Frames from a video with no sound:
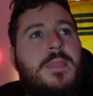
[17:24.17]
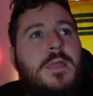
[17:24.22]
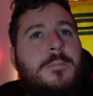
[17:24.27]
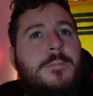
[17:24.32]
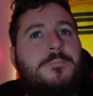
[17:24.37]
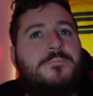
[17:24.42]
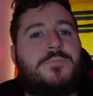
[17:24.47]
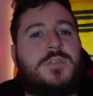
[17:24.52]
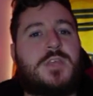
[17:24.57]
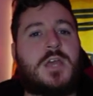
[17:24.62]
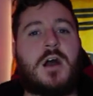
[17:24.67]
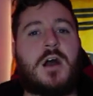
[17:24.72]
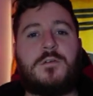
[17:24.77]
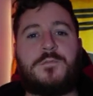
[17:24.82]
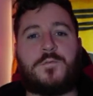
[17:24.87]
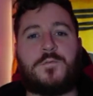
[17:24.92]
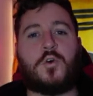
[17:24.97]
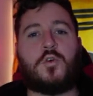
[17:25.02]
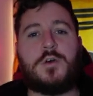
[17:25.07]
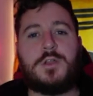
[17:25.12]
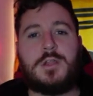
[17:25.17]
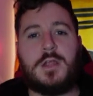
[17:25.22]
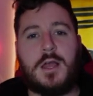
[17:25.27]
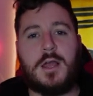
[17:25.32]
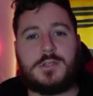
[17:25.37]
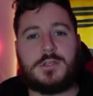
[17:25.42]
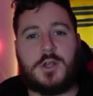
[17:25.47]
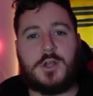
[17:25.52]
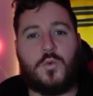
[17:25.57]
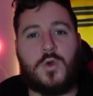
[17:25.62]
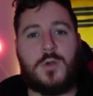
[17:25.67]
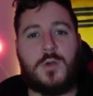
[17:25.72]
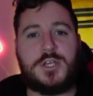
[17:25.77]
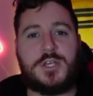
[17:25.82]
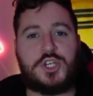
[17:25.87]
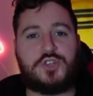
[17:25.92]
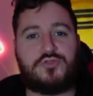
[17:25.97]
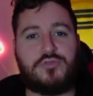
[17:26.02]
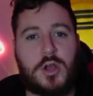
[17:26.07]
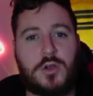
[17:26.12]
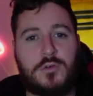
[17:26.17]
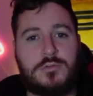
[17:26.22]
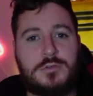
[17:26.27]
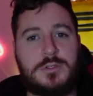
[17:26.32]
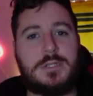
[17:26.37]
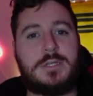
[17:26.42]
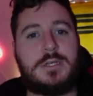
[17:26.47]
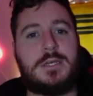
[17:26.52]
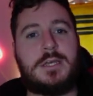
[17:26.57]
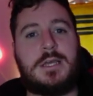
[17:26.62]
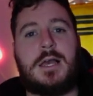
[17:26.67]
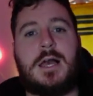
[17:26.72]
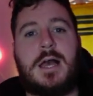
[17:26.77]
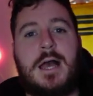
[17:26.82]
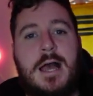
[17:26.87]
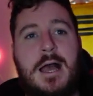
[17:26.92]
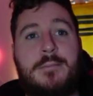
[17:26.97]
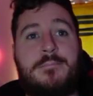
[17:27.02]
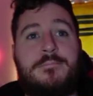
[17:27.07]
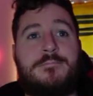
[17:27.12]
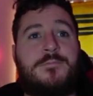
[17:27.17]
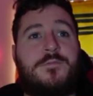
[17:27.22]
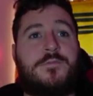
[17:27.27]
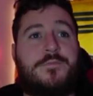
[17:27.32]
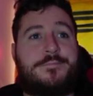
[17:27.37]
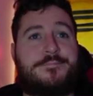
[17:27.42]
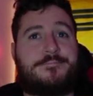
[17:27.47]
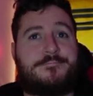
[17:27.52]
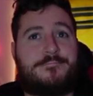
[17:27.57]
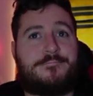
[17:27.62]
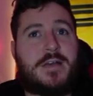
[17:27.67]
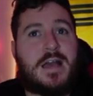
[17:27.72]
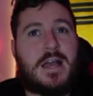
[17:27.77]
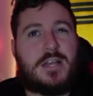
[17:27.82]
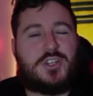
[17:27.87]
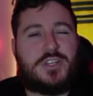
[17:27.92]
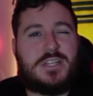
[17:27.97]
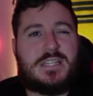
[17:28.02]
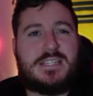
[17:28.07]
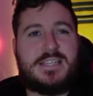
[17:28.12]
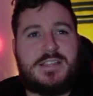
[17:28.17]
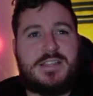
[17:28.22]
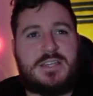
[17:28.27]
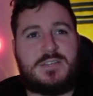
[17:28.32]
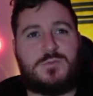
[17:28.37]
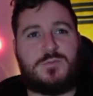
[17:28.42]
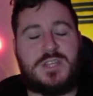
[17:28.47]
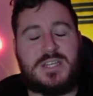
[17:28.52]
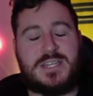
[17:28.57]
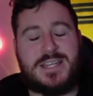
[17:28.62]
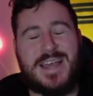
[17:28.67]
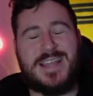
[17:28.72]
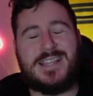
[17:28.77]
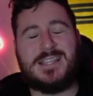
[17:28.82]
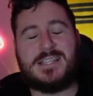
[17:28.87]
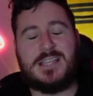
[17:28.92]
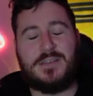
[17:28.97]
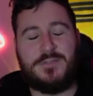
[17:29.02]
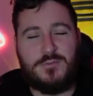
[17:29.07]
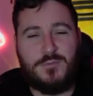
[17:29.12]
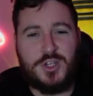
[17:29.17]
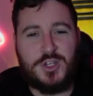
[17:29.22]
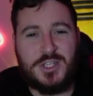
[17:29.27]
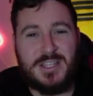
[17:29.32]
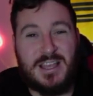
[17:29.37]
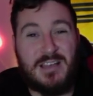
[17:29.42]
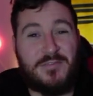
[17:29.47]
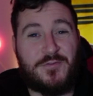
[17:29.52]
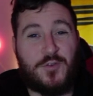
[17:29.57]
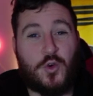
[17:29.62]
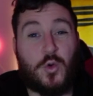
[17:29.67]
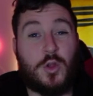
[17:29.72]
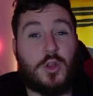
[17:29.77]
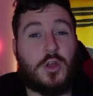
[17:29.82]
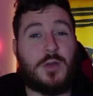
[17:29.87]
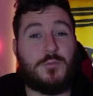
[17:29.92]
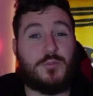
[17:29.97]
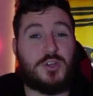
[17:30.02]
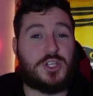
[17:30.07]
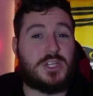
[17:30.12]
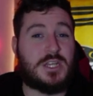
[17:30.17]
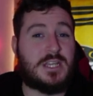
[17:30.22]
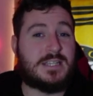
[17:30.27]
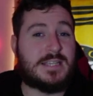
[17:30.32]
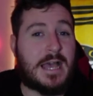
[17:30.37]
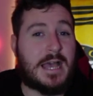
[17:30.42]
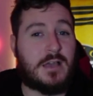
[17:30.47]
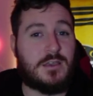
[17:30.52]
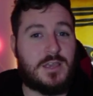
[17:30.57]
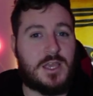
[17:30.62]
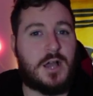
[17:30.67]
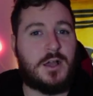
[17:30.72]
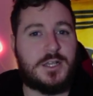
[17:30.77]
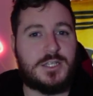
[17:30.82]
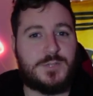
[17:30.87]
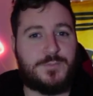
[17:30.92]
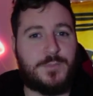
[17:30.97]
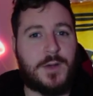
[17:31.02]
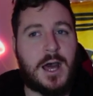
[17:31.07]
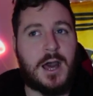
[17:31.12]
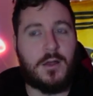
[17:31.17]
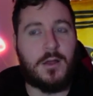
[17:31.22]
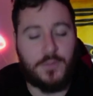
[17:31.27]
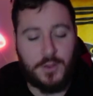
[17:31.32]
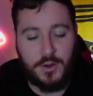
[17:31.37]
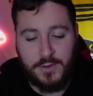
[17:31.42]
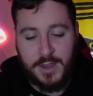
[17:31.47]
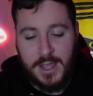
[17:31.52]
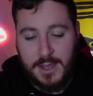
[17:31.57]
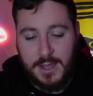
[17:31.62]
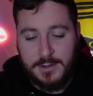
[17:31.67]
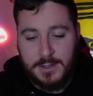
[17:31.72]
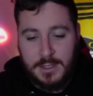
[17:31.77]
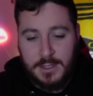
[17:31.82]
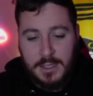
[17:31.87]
Young forward, so where we struggled, as you can see, with the 10-7, which is our forward line, which is our youngest part on the ground.